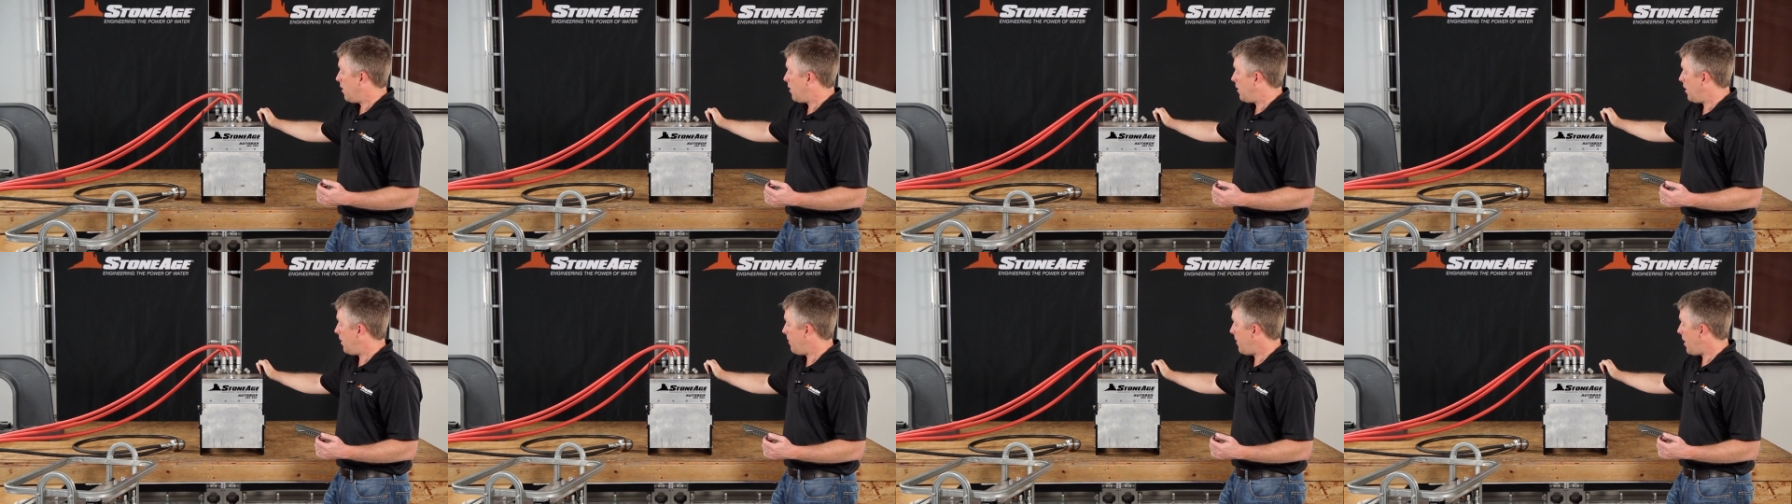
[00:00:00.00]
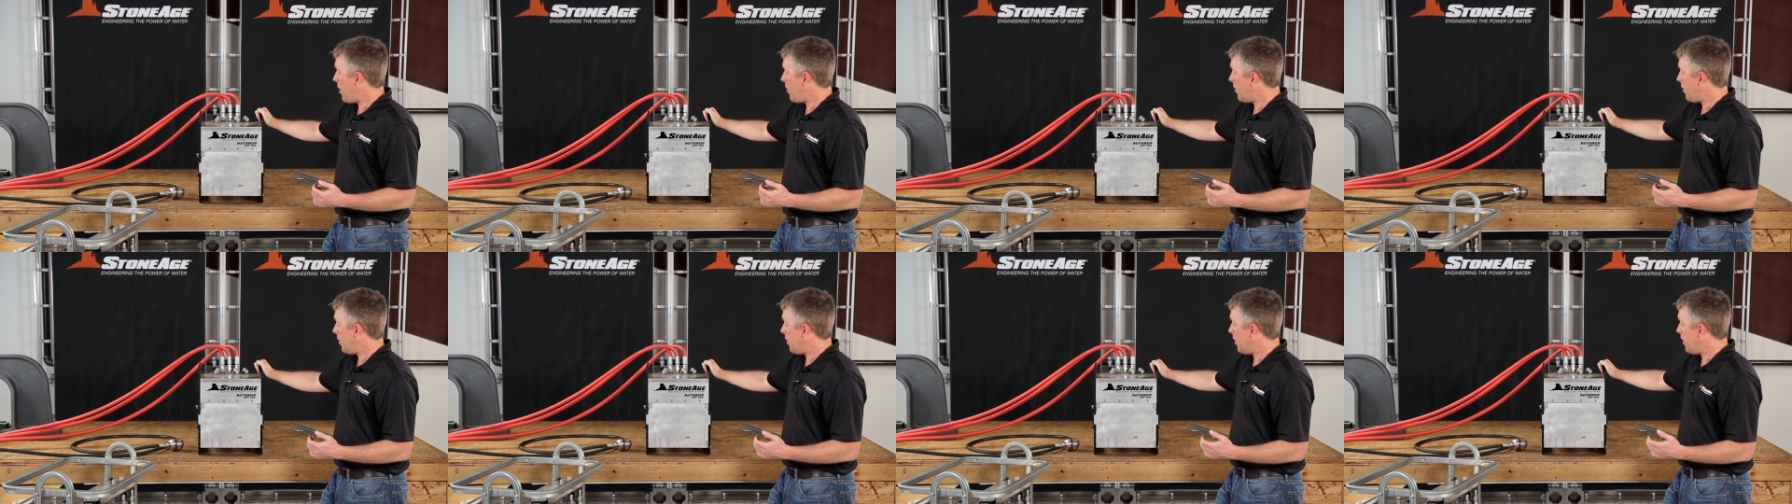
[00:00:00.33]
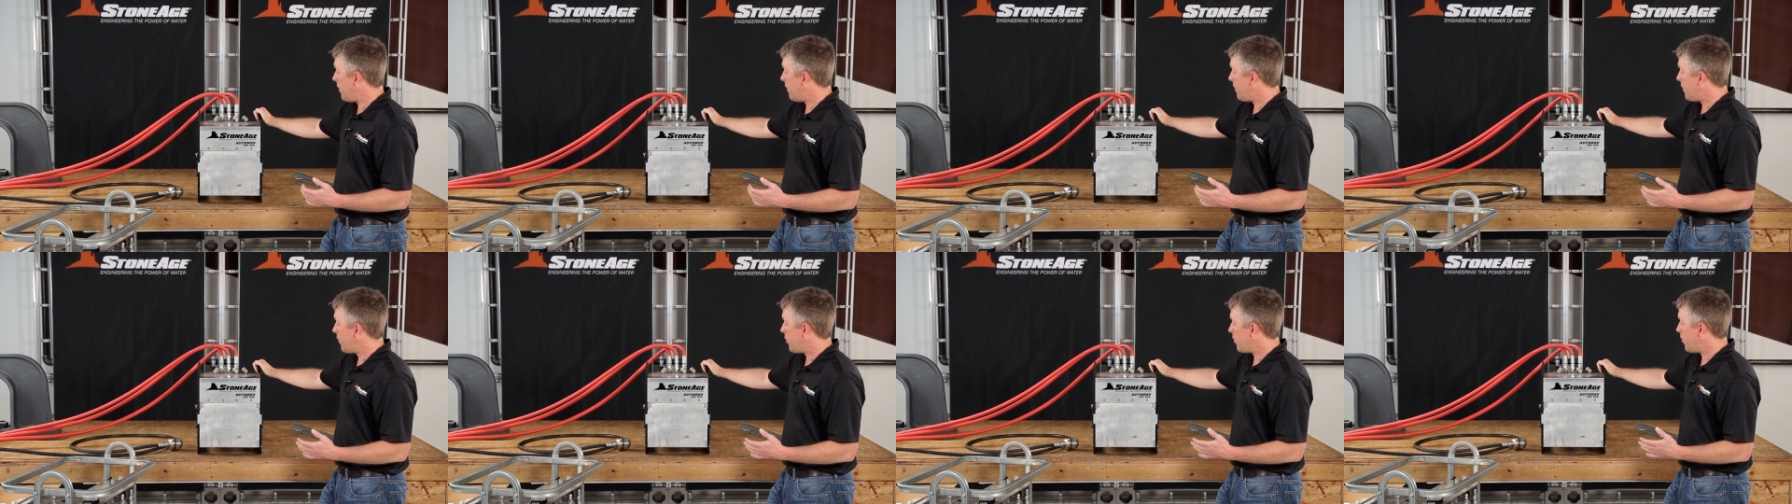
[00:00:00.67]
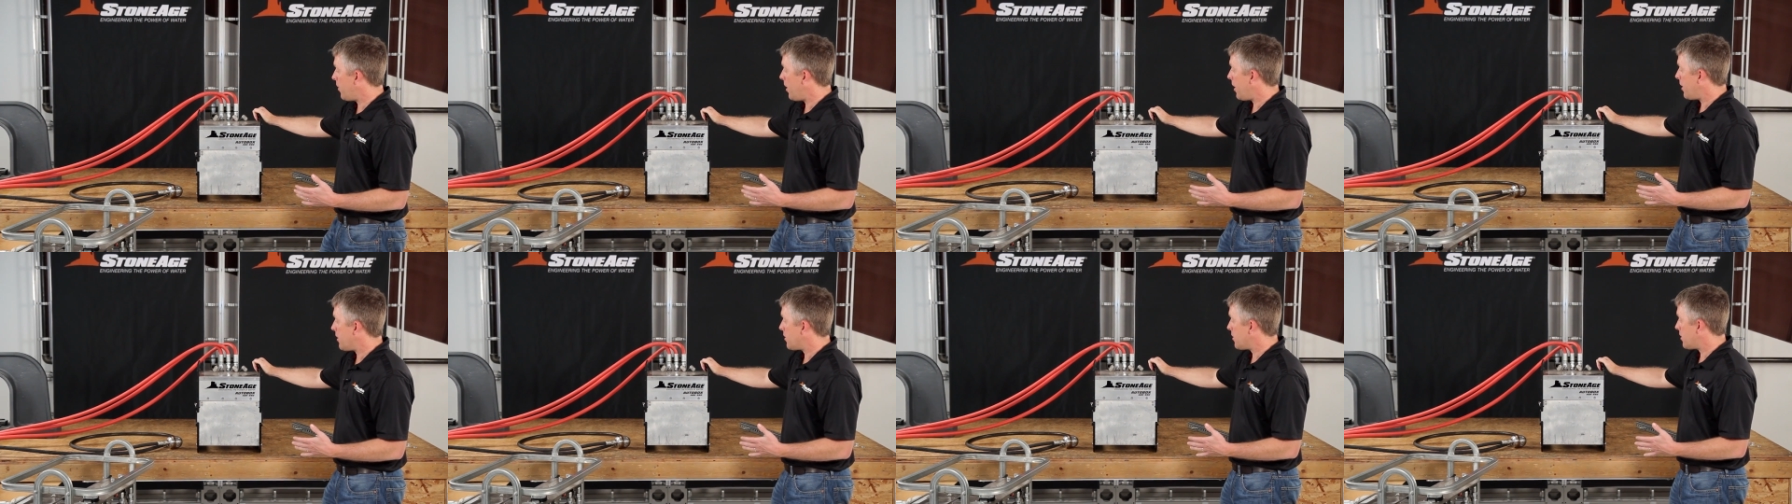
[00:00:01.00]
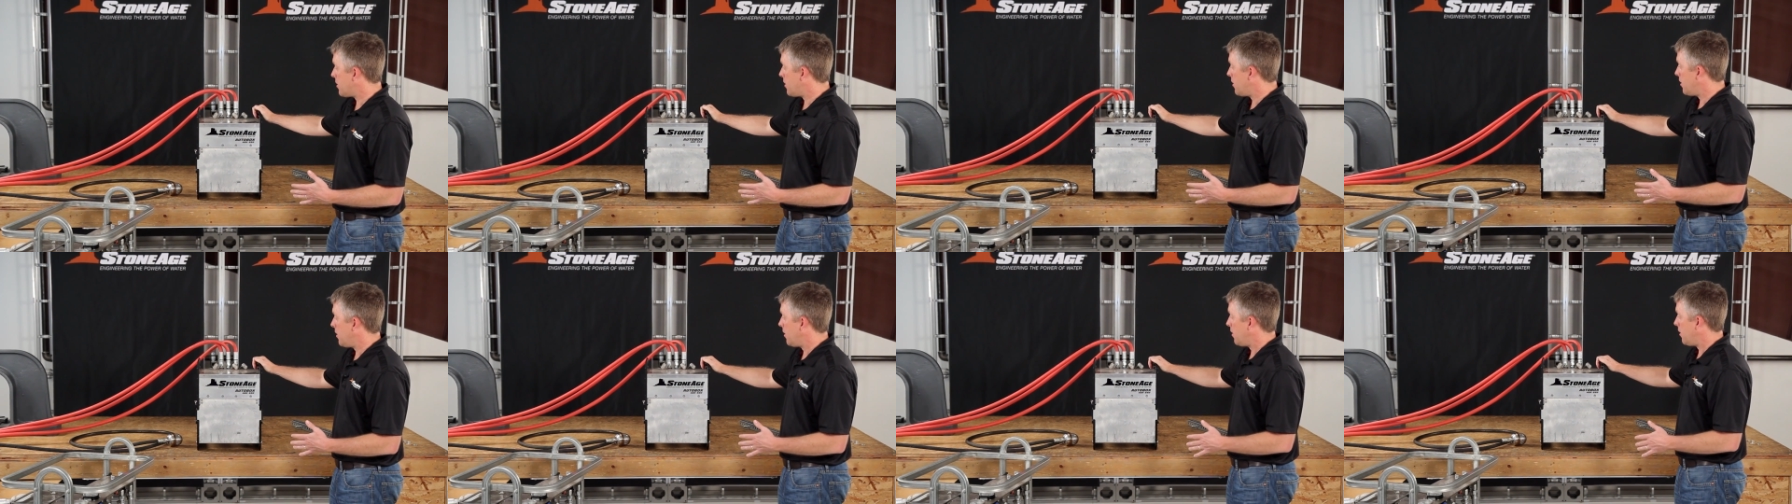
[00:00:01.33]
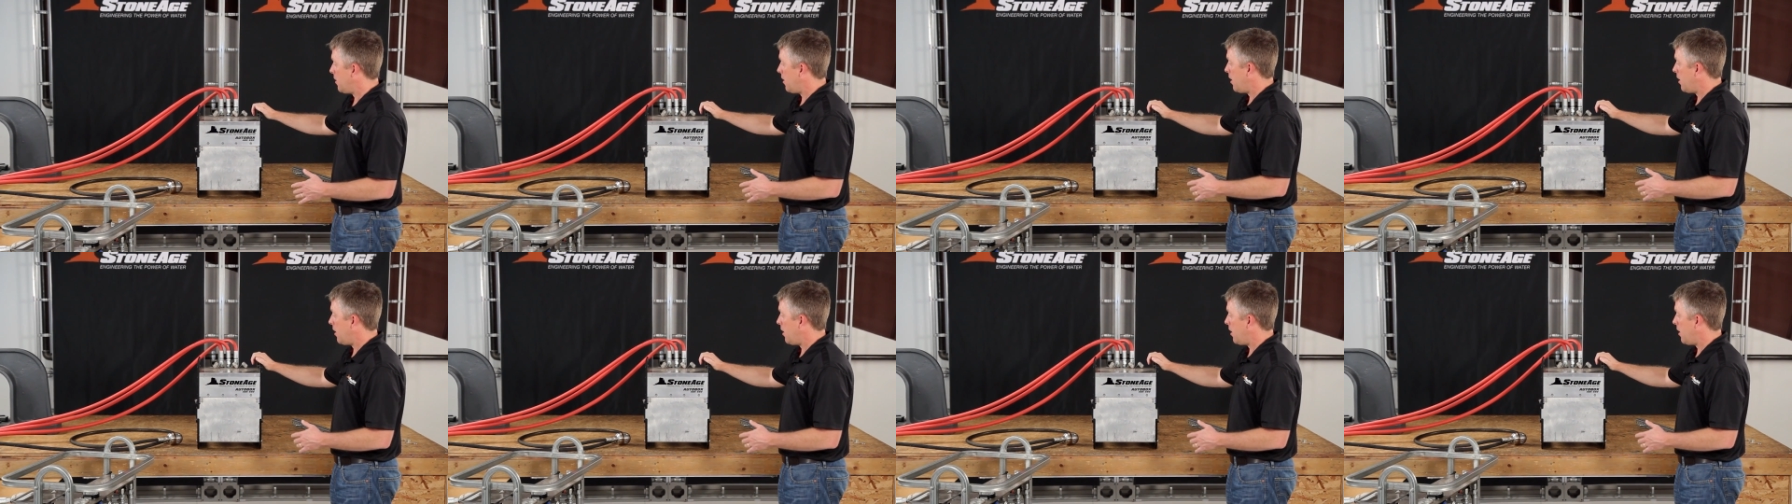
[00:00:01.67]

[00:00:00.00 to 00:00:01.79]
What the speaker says: the amount of thrust